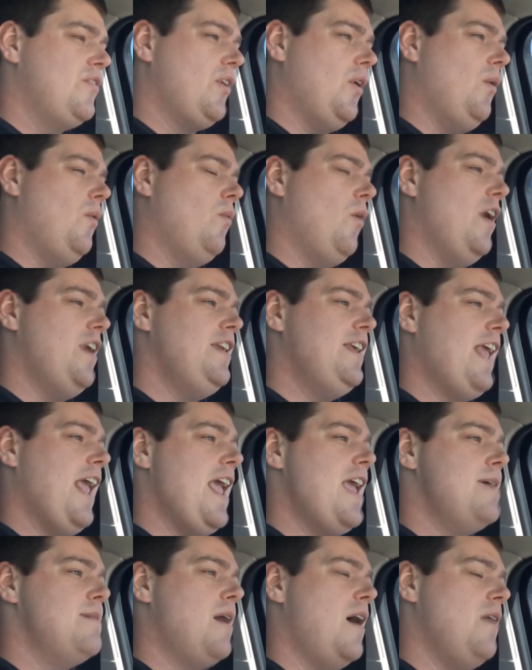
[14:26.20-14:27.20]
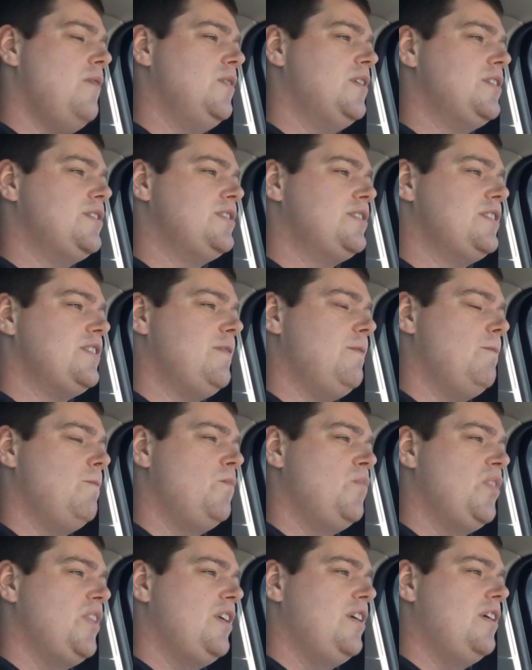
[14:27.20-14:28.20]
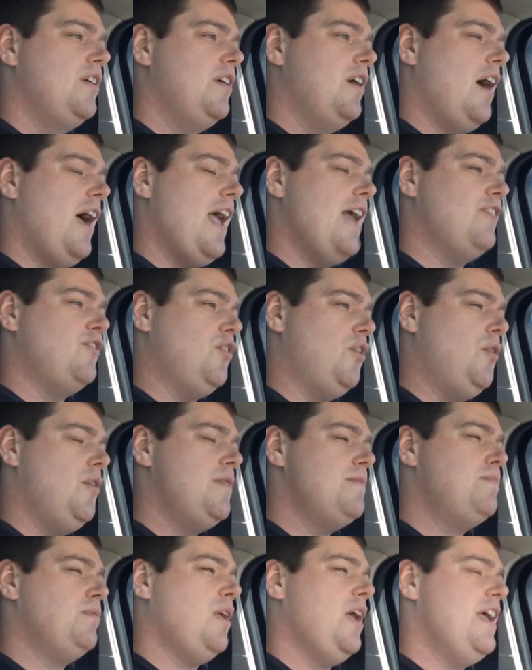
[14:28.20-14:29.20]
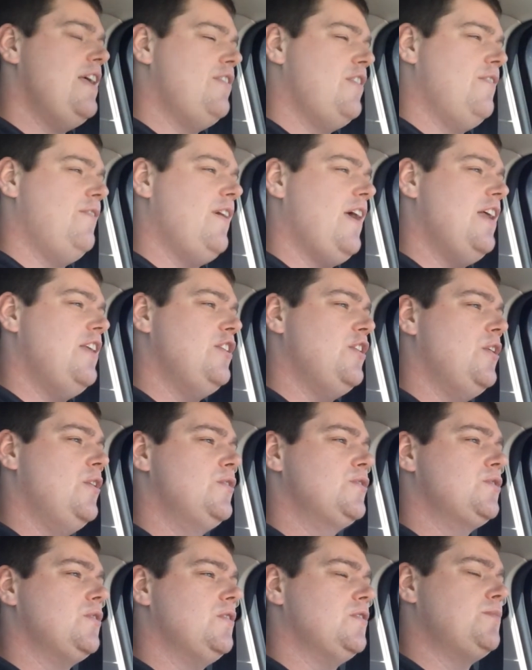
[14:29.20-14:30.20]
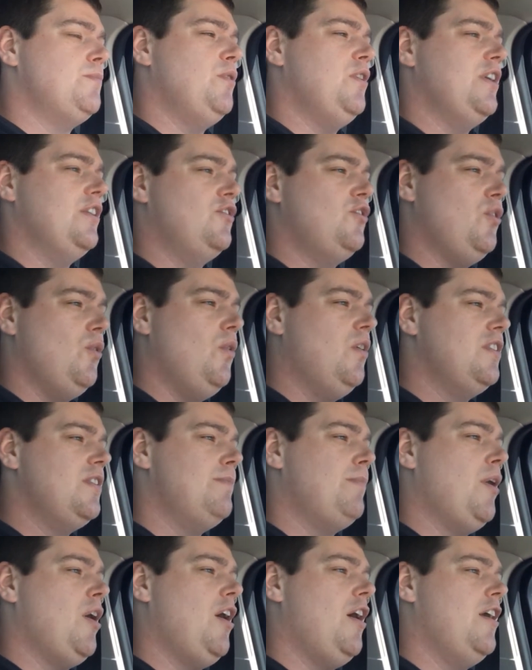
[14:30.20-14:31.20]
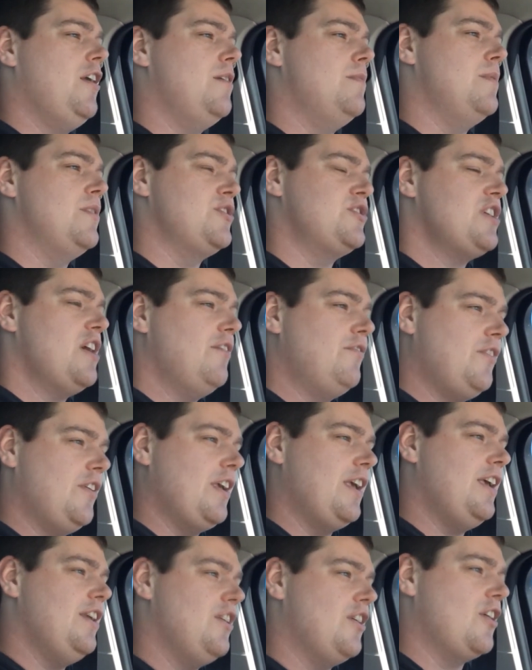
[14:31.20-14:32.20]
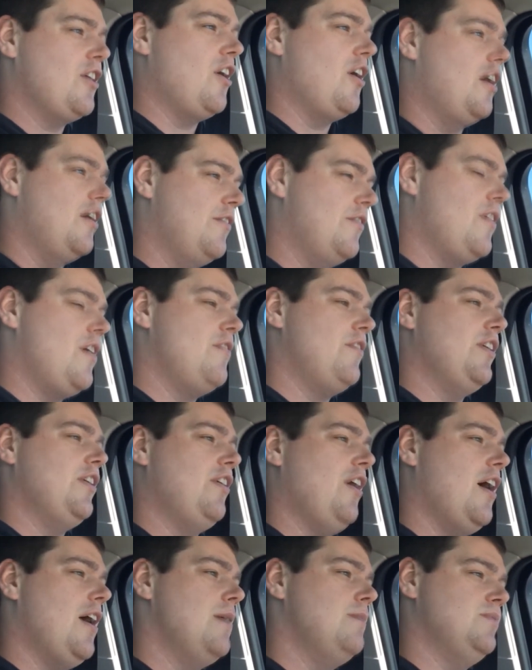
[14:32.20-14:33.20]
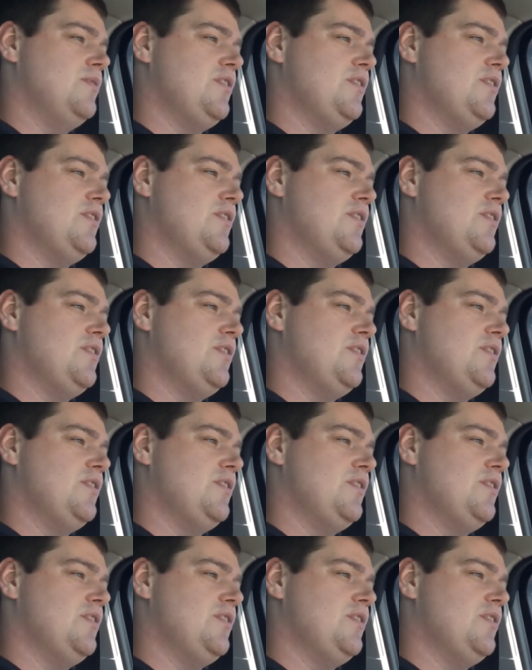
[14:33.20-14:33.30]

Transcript: So one game I had 2 in play in the venue, so I was putting 2 on the bottom and shuffling in a card for every time.